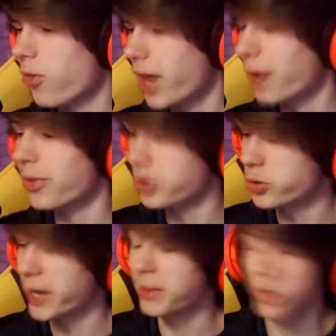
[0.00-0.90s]
down the
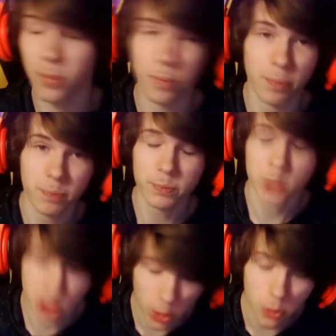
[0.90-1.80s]
drain
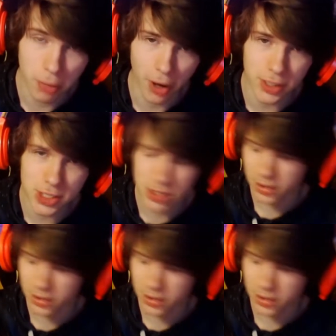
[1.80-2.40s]
so much,